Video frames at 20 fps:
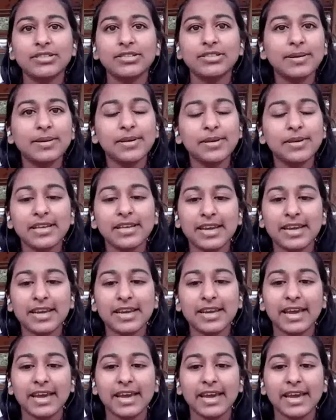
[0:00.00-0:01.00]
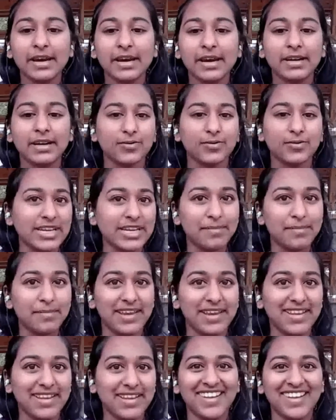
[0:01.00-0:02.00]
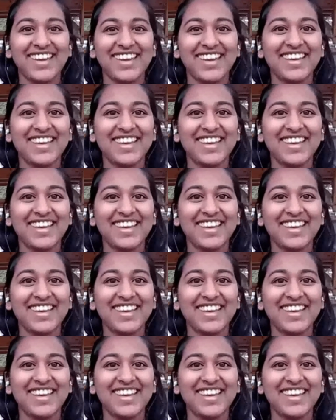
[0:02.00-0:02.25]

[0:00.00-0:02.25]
typically get a green bin,